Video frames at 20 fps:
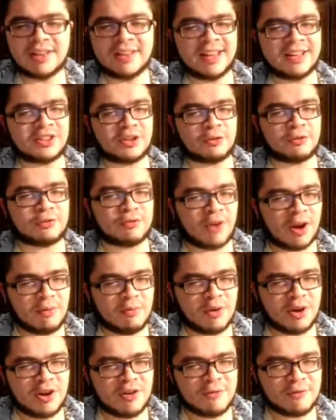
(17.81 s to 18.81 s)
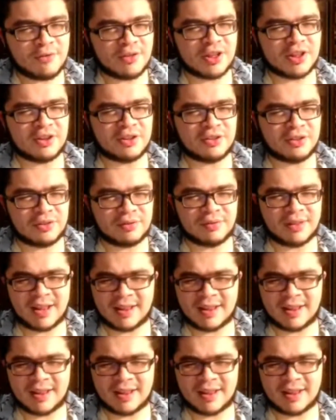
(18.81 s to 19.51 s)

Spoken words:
like the front runner for the